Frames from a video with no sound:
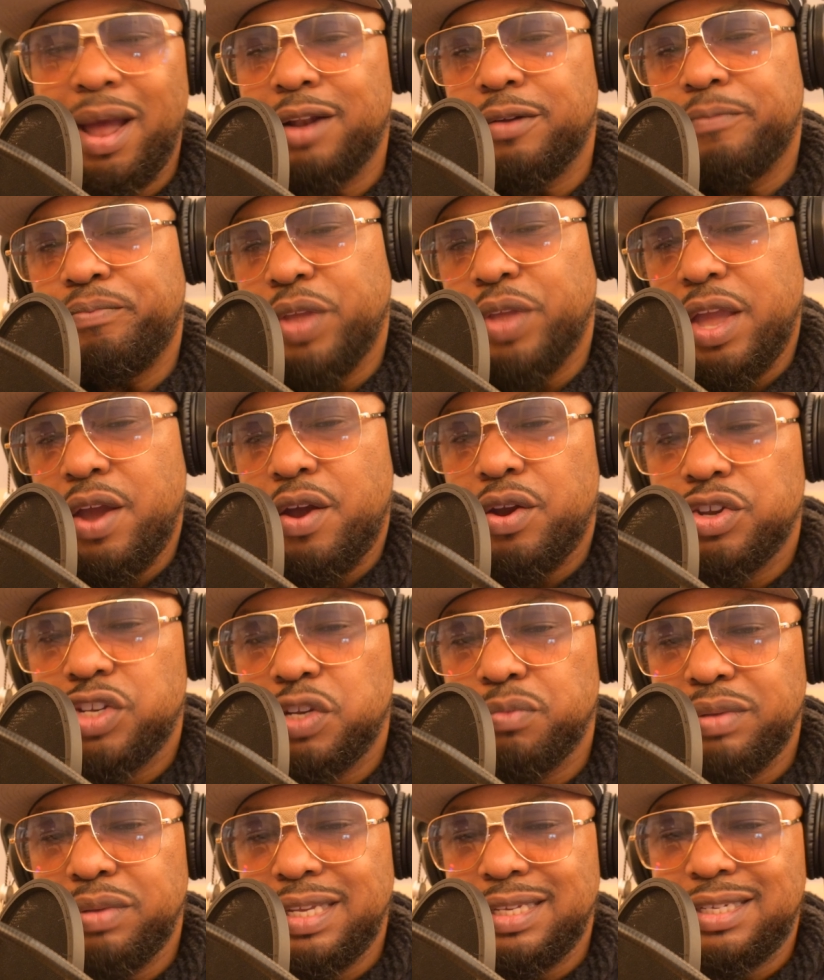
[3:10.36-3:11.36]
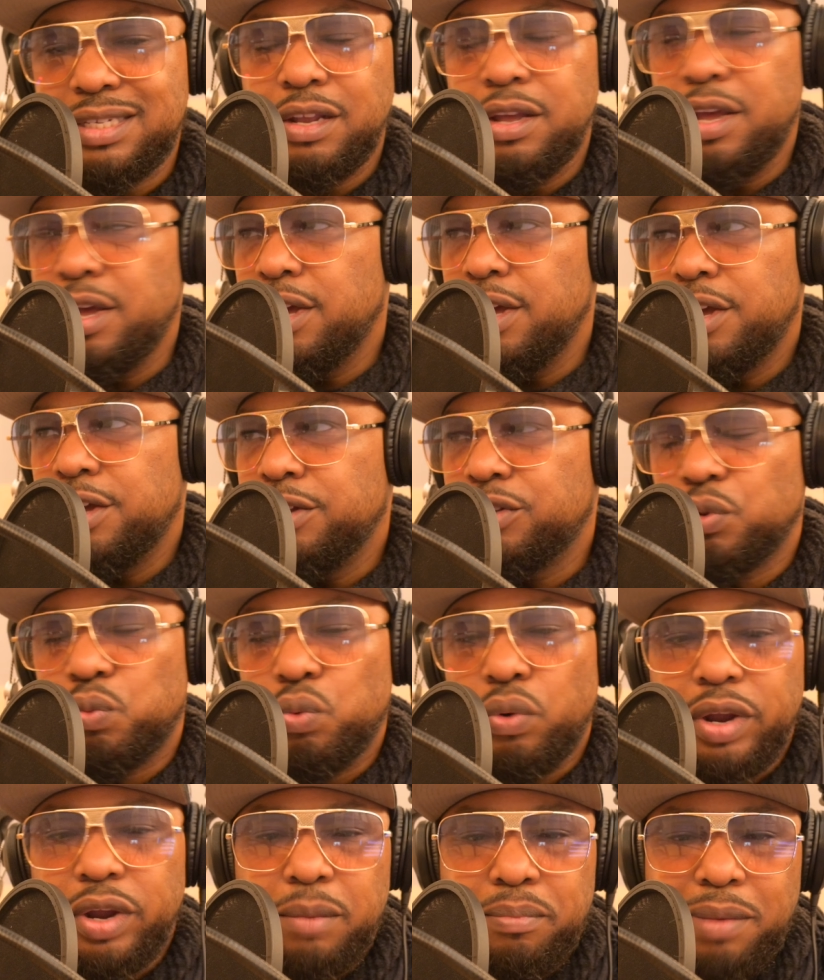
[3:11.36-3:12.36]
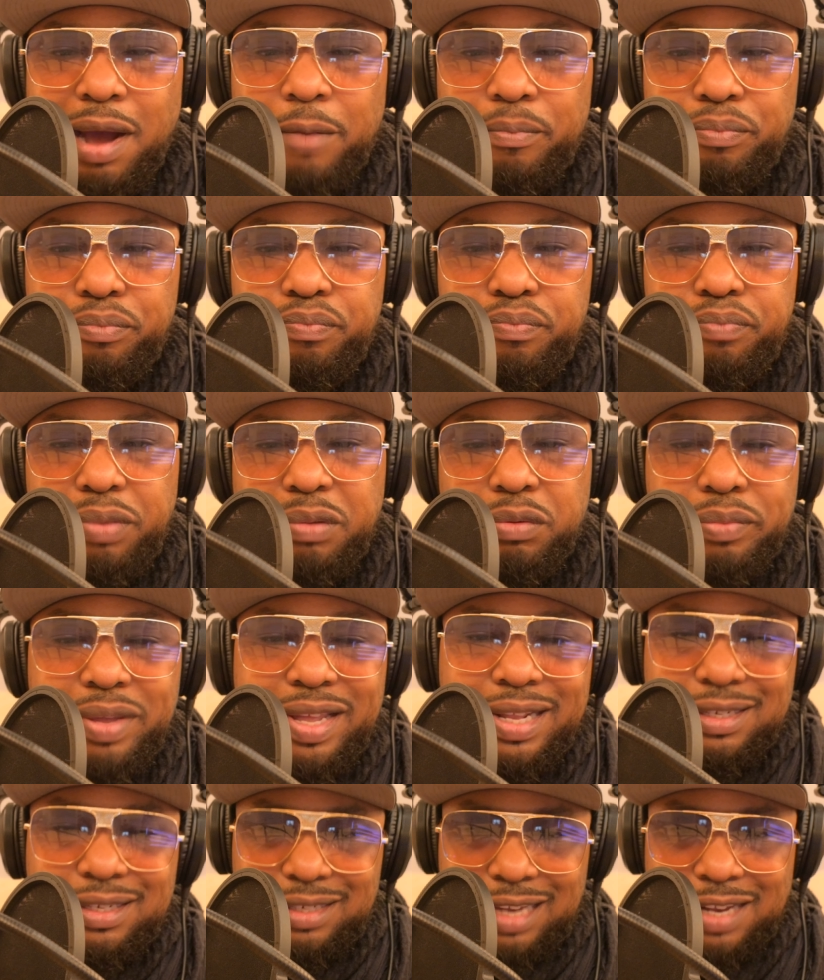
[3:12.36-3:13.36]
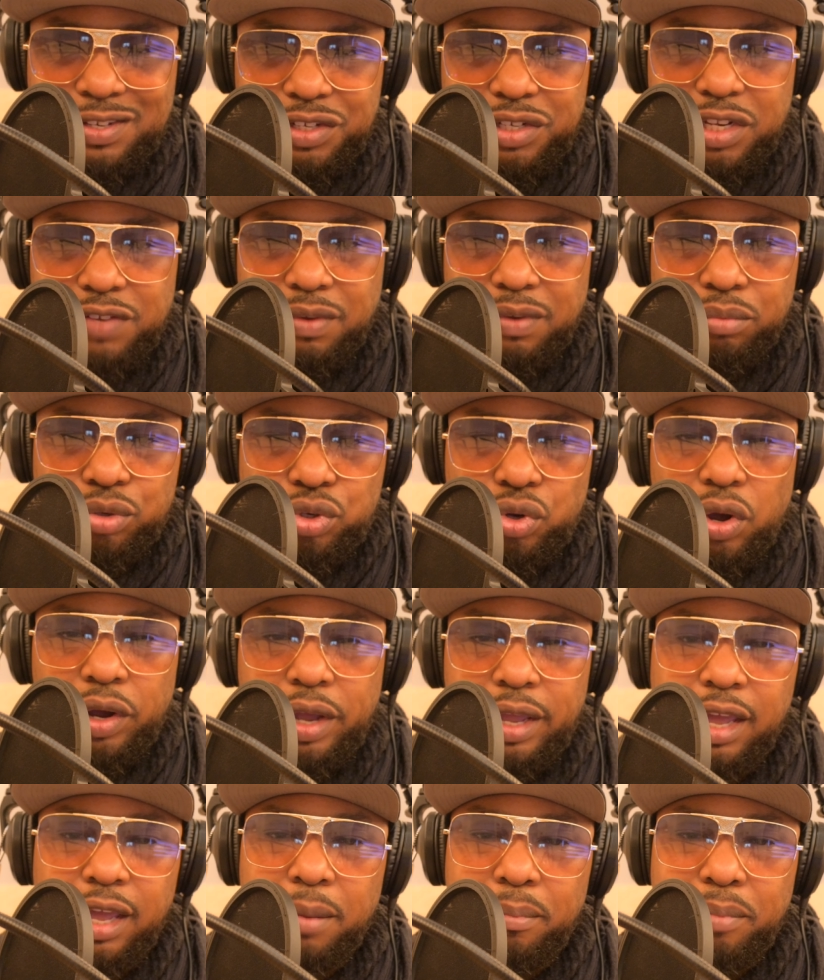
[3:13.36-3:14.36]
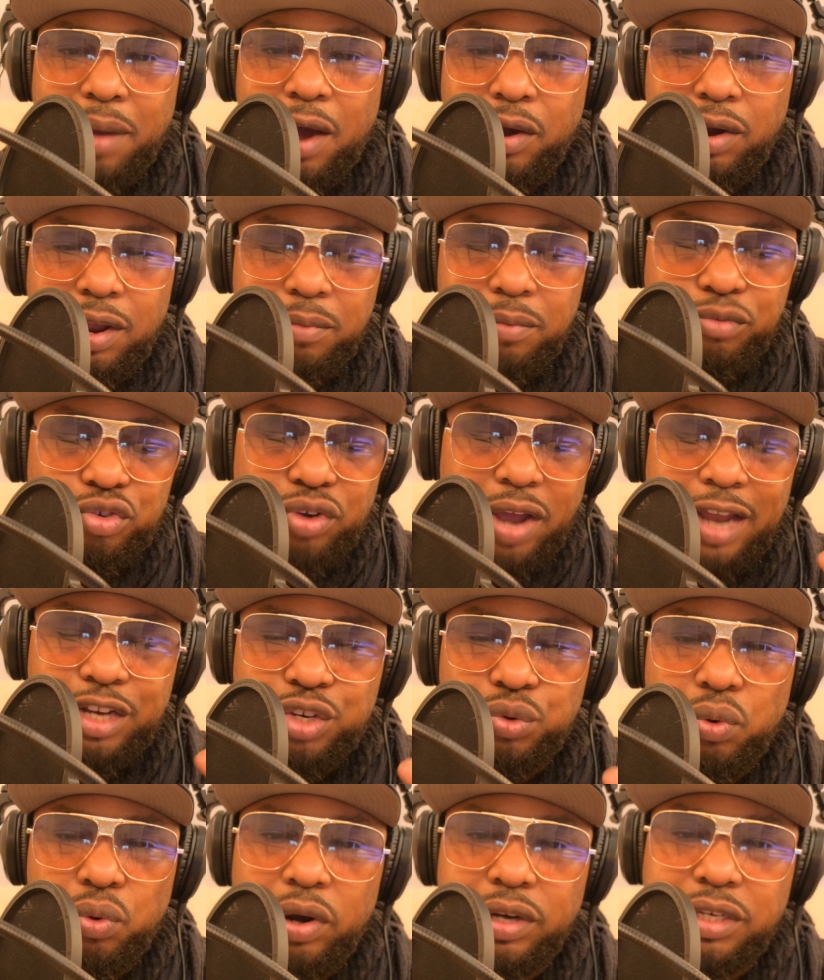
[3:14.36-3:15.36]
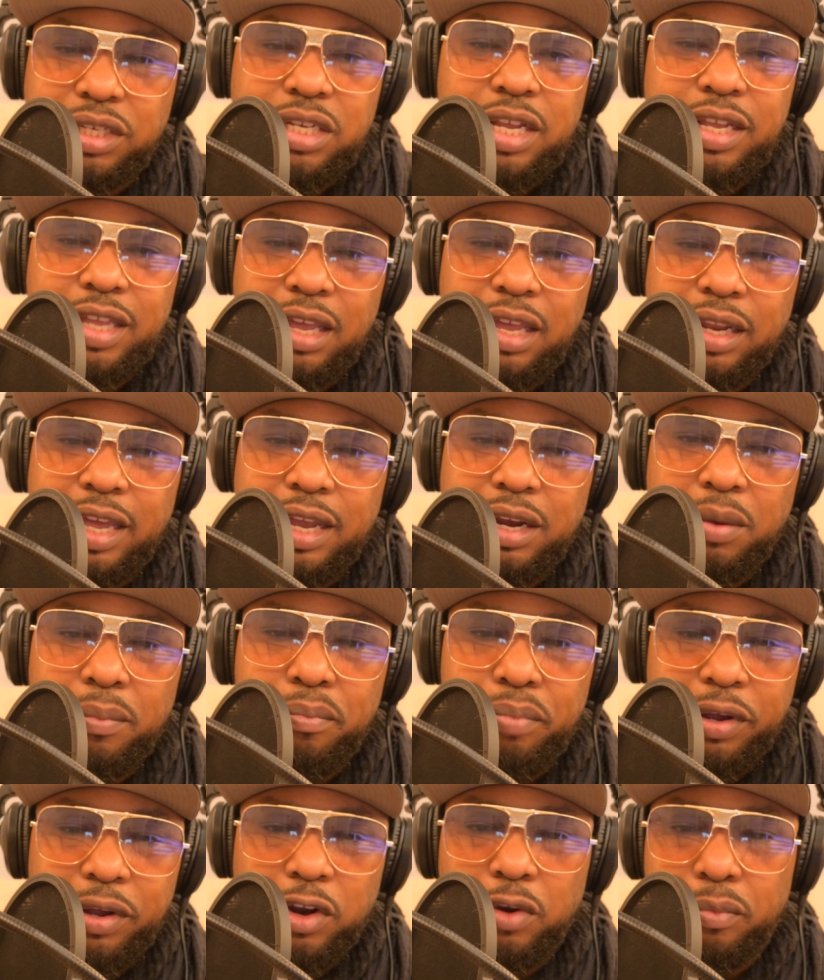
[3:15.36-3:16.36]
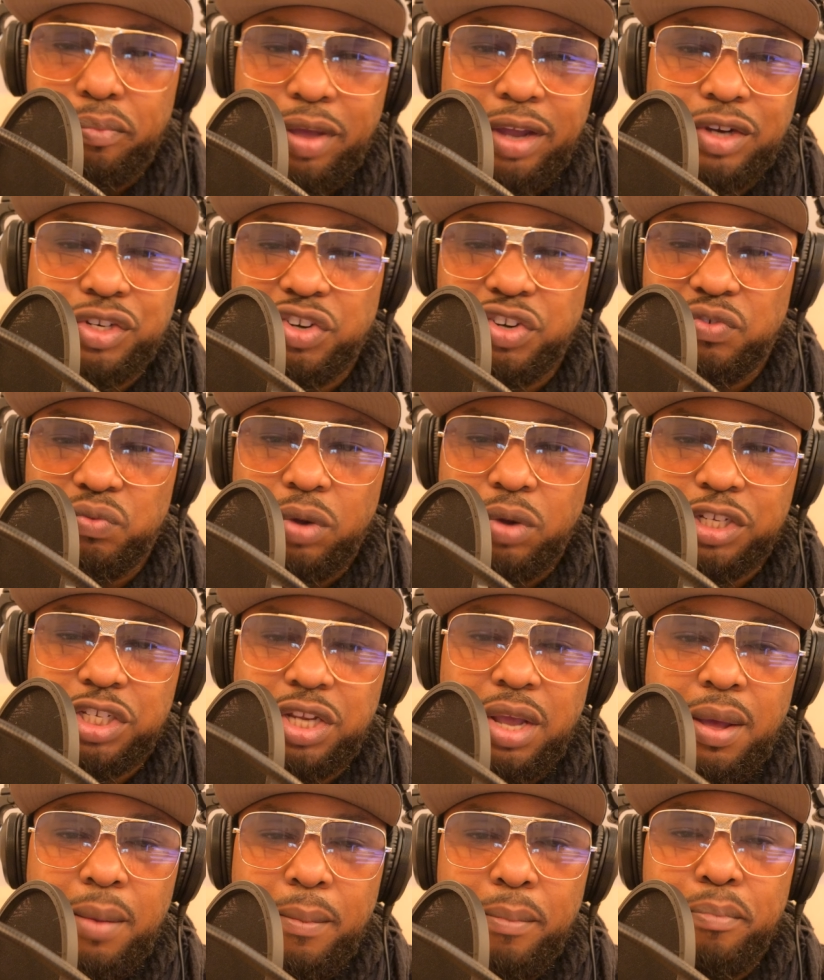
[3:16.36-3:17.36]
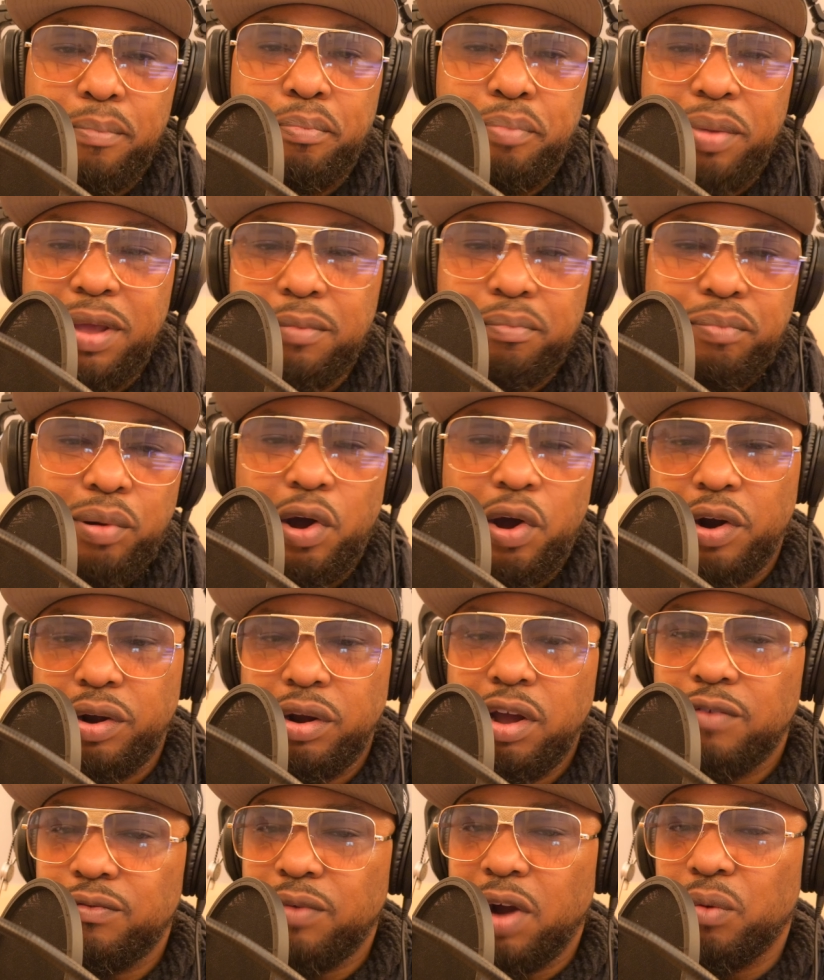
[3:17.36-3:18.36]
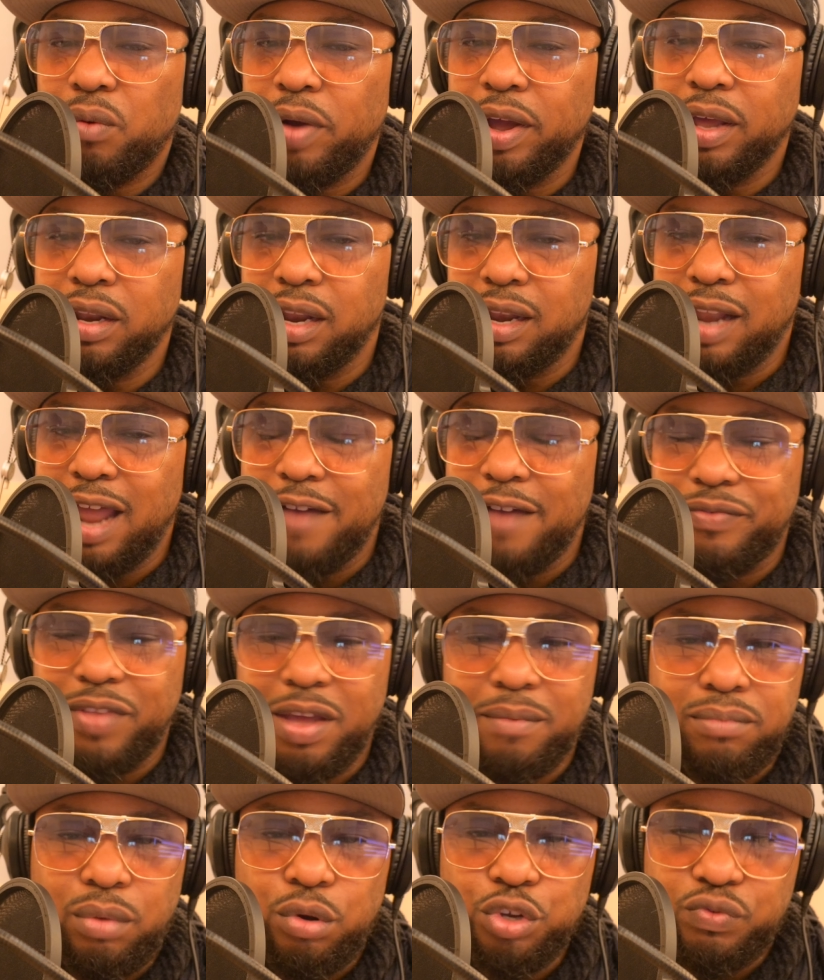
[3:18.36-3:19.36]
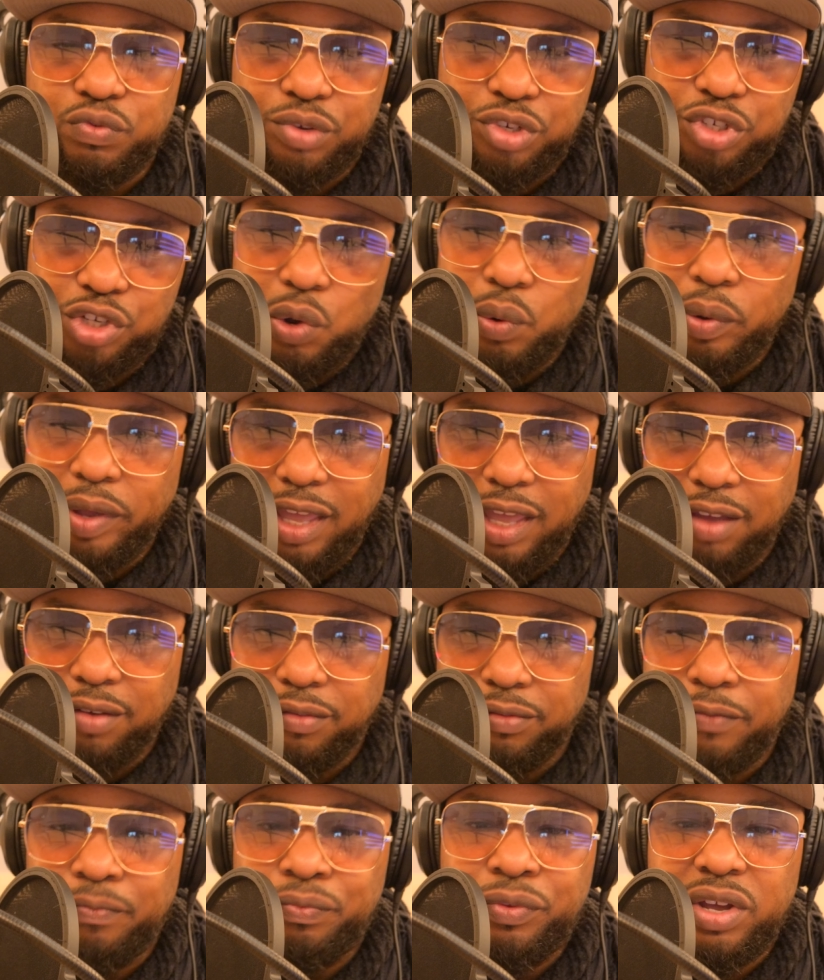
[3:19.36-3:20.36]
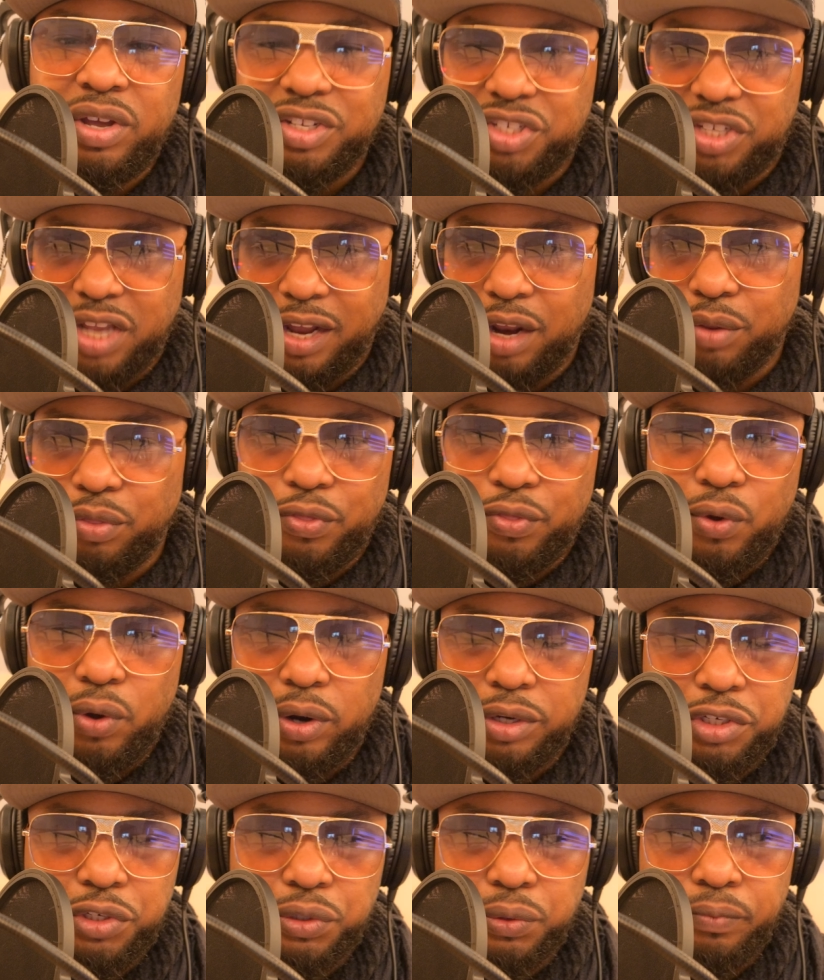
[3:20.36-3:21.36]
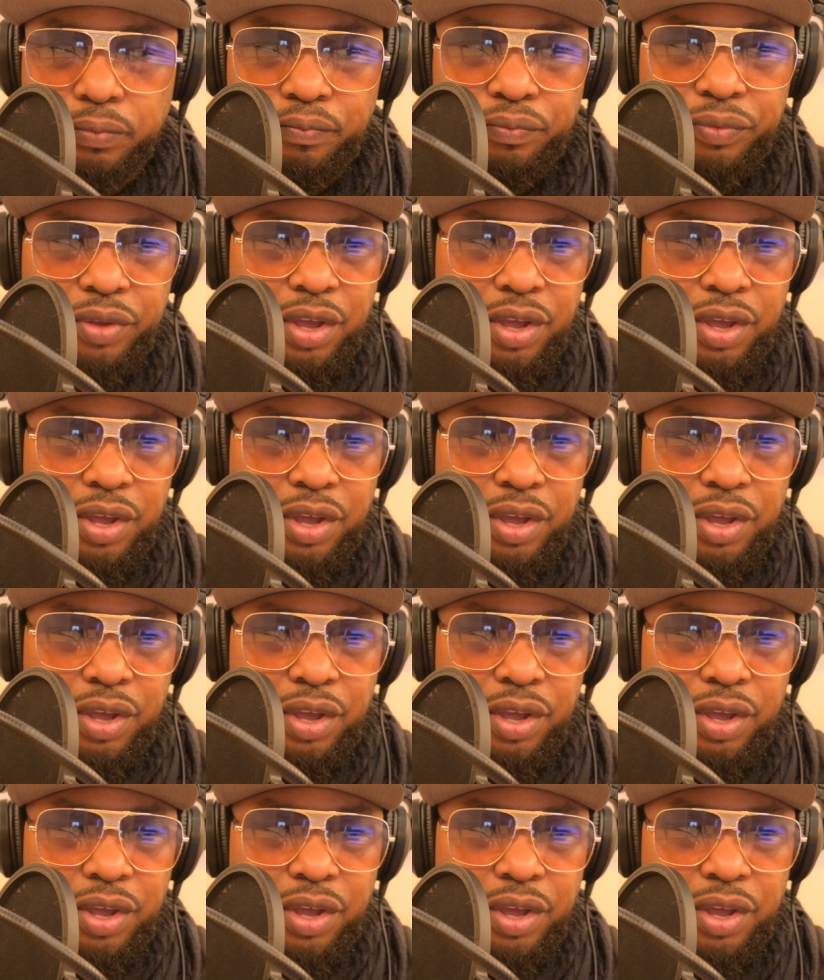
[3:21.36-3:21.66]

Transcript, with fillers: not here just to be to worry about people being sensitive. I'm talking about and trying to articulate a bigger picture of what's been part of our regular life that most of us don't give a second thought to.